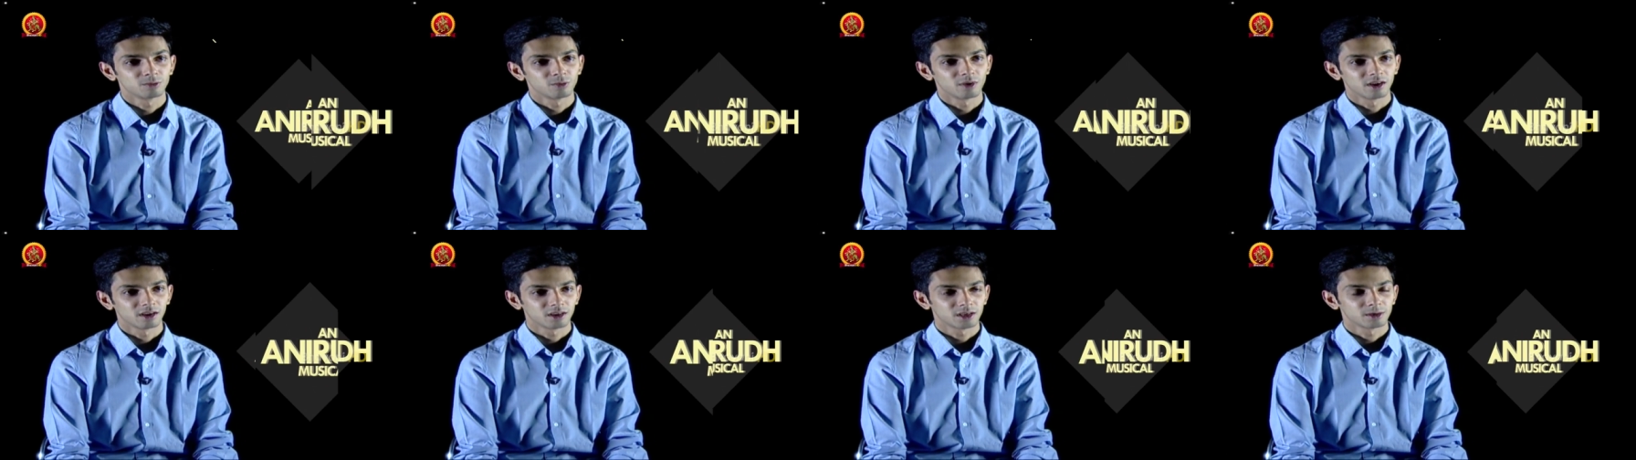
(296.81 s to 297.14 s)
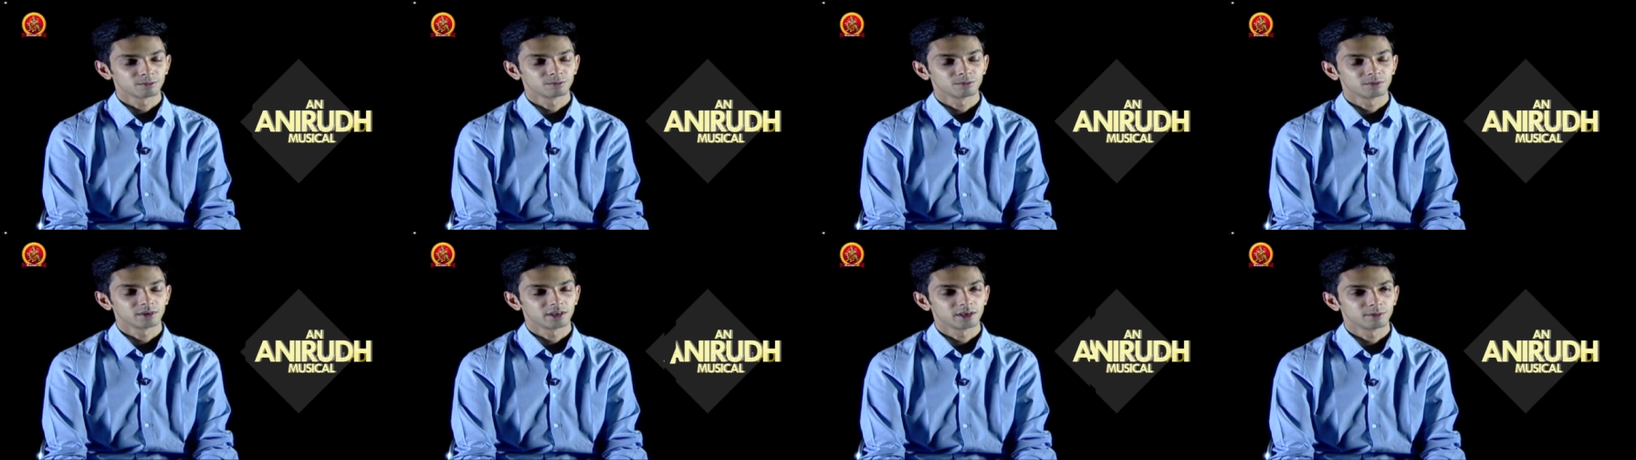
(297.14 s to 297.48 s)

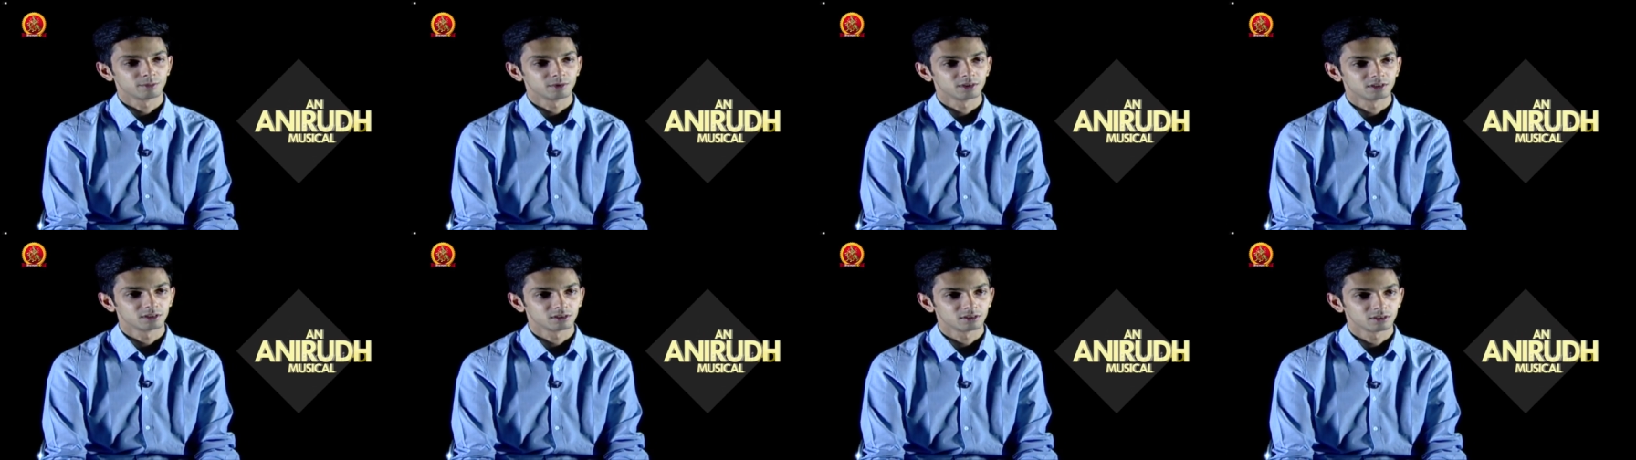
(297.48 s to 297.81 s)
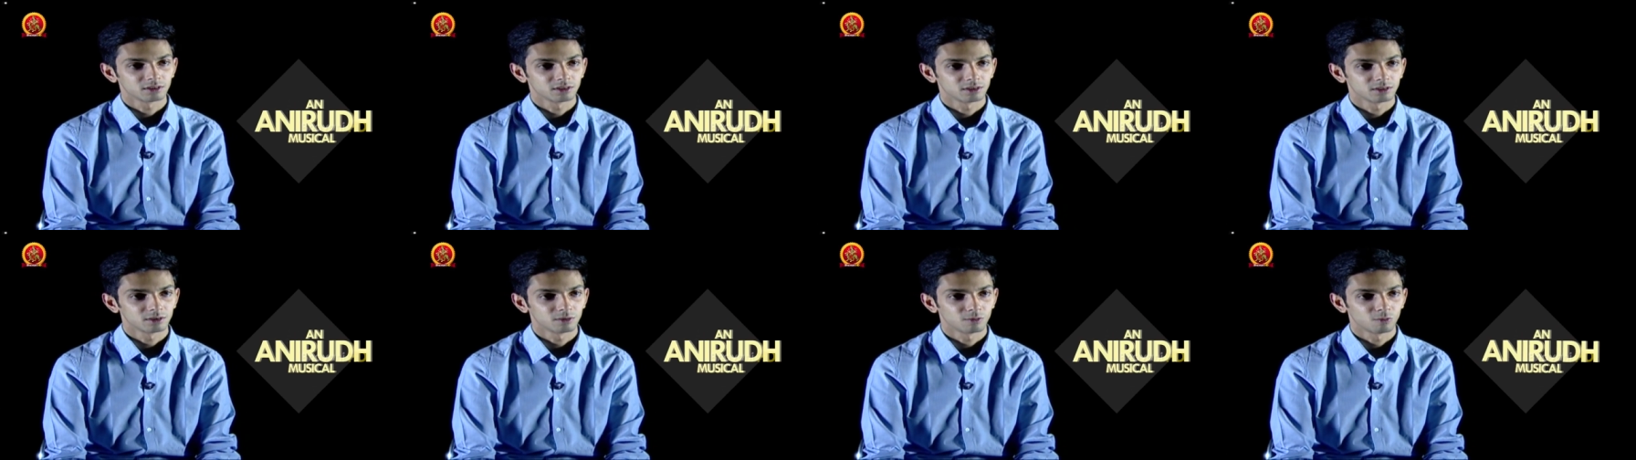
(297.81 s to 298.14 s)
welcome me with
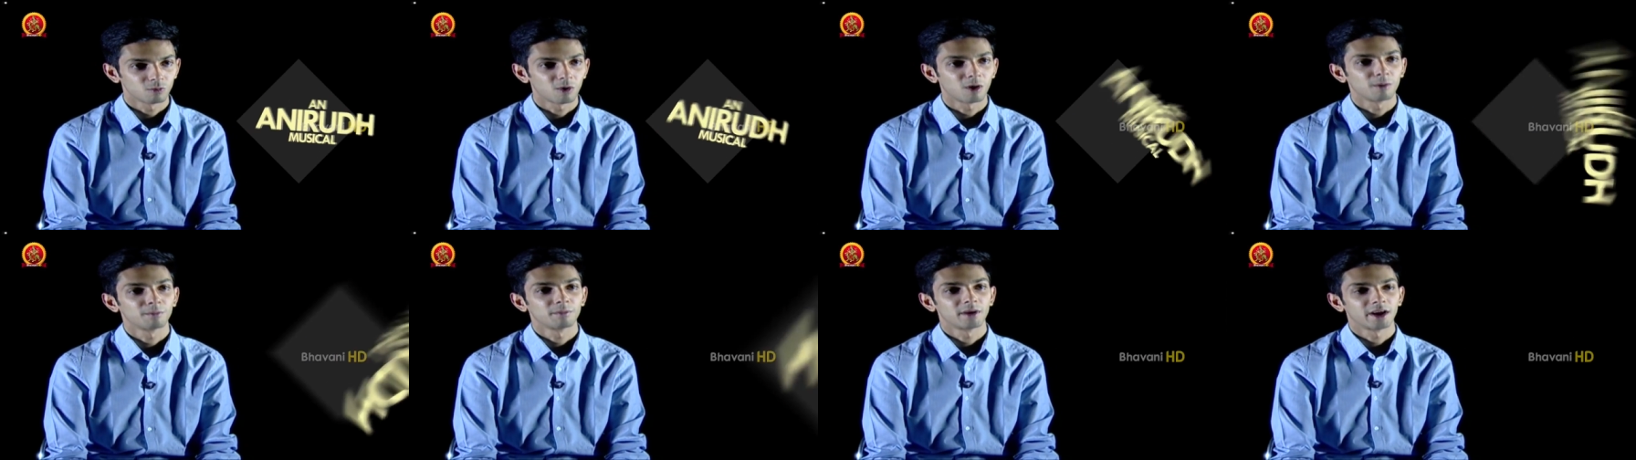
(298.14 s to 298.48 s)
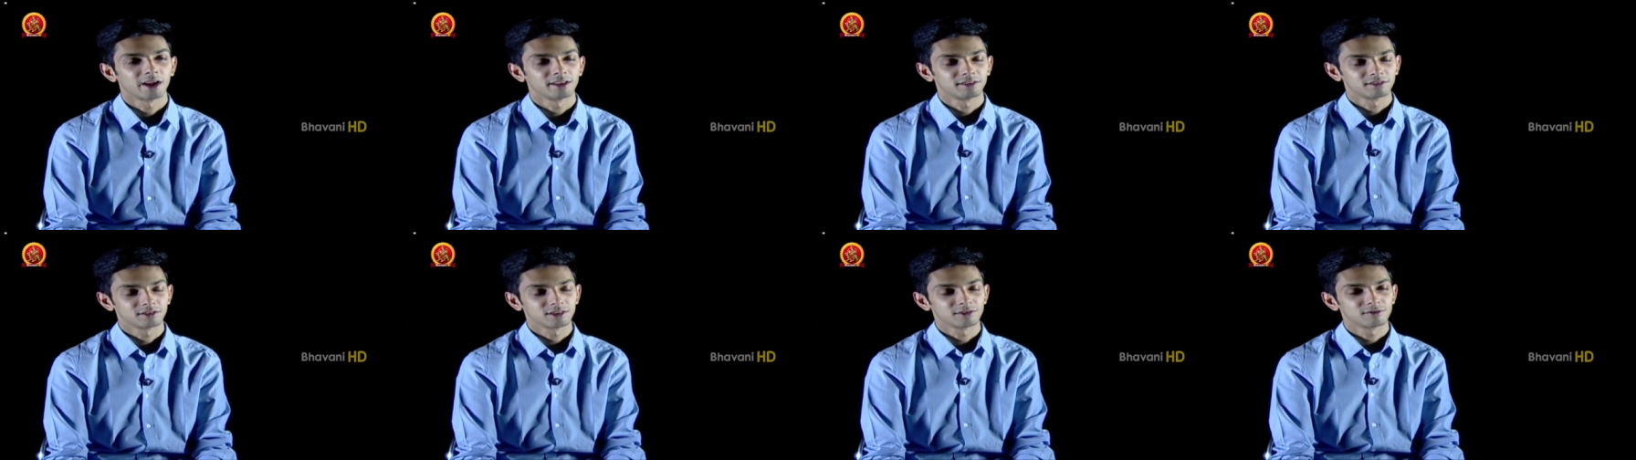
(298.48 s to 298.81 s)
warm
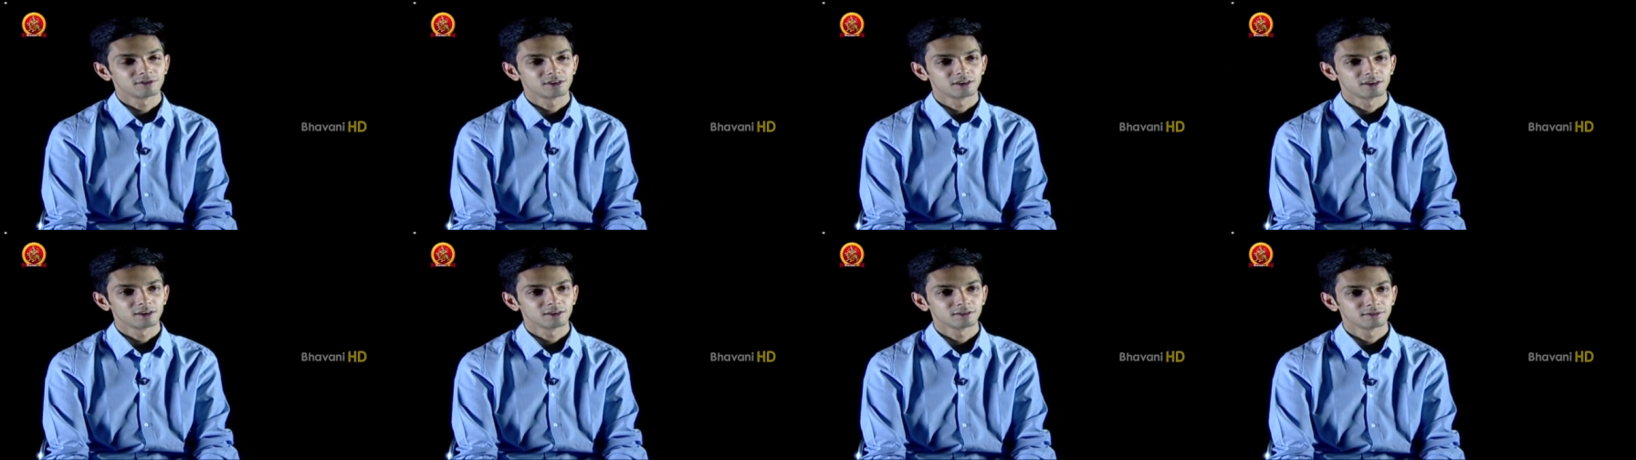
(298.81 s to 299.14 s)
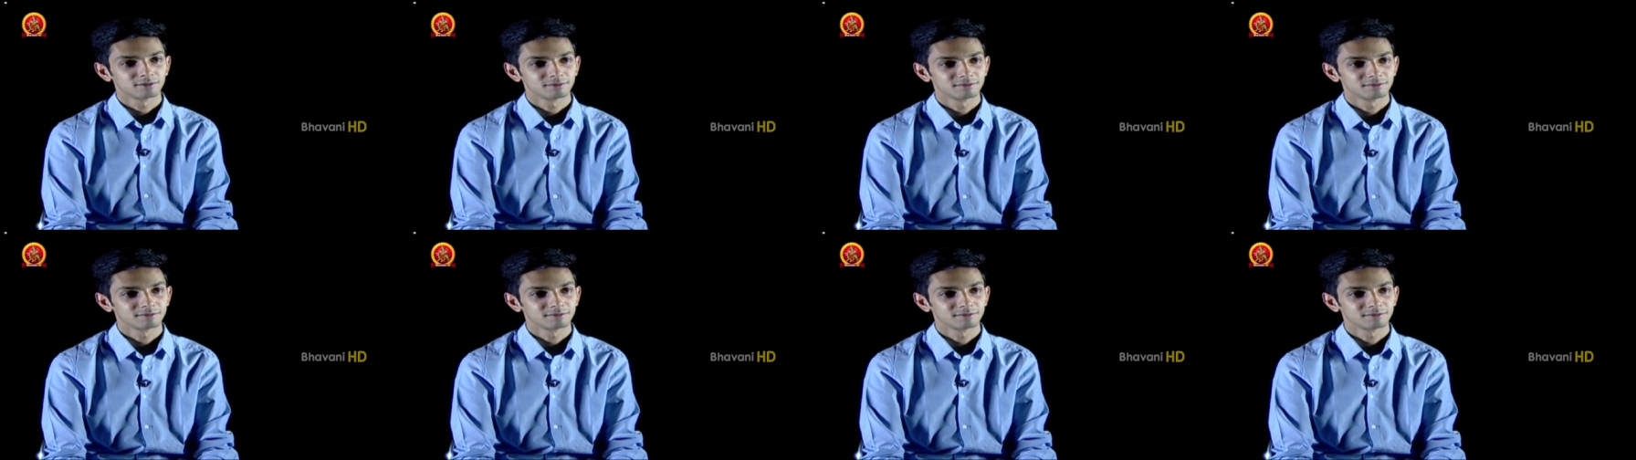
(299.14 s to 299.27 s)
hands even here.